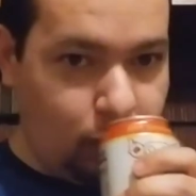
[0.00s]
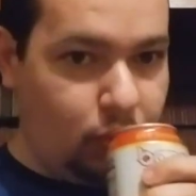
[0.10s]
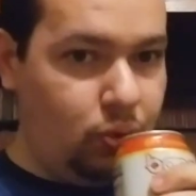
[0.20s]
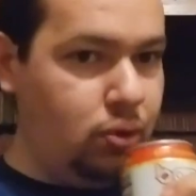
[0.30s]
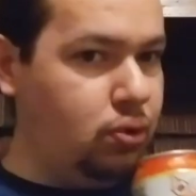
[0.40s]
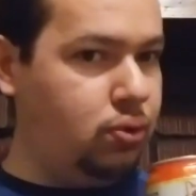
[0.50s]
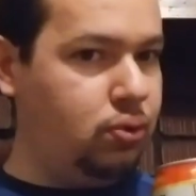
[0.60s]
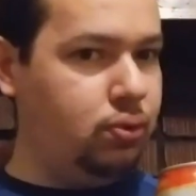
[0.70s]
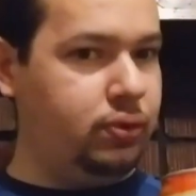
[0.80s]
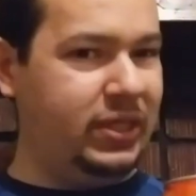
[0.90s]

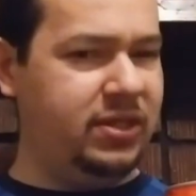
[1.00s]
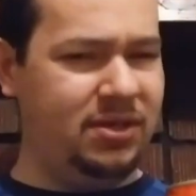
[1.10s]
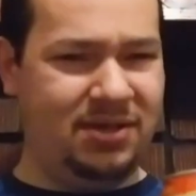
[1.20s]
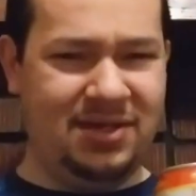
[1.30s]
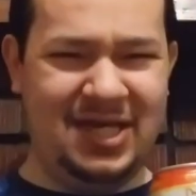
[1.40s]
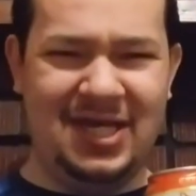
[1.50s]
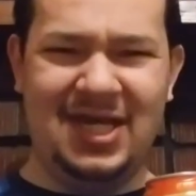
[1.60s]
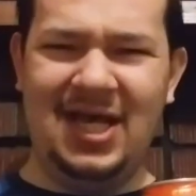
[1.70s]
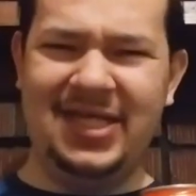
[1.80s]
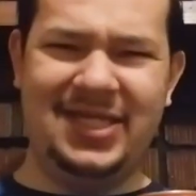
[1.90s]
Ooh,
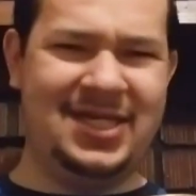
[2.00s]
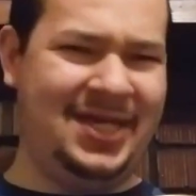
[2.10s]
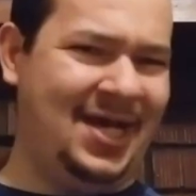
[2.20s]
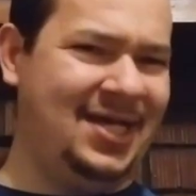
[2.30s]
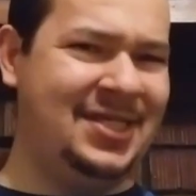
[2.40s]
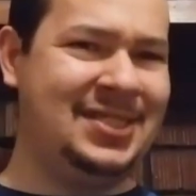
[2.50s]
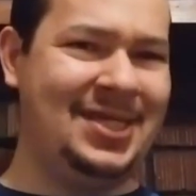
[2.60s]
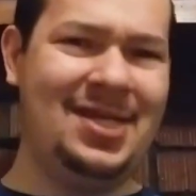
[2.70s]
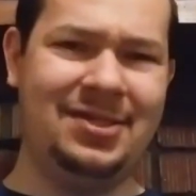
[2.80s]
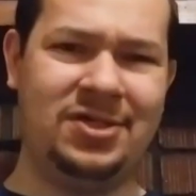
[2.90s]
it's a nice
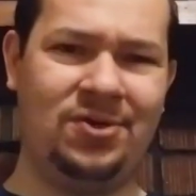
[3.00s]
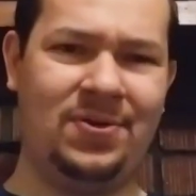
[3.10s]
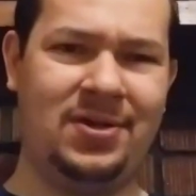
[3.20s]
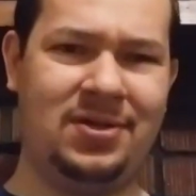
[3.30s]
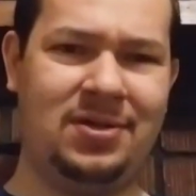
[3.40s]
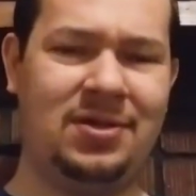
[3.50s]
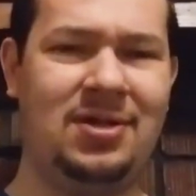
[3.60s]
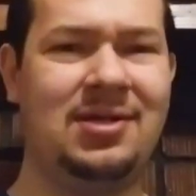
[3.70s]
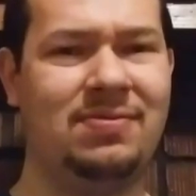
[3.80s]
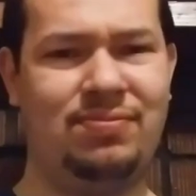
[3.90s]
scent to it.
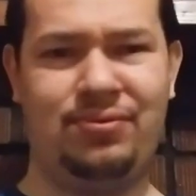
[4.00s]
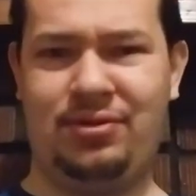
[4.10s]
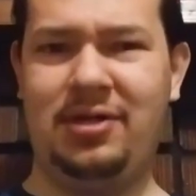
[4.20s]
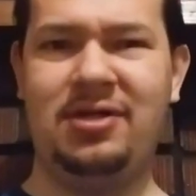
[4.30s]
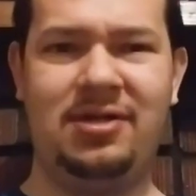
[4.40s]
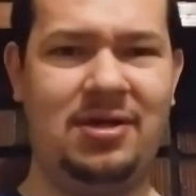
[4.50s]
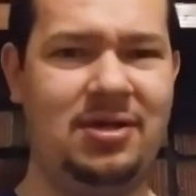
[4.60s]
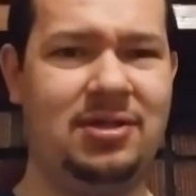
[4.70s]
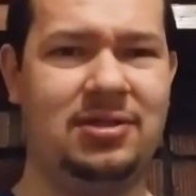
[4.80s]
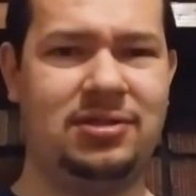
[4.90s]
Pretty
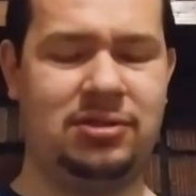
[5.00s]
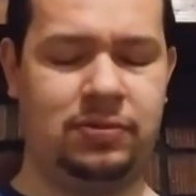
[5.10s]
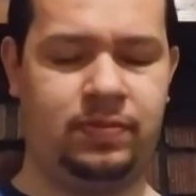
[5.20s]
nice.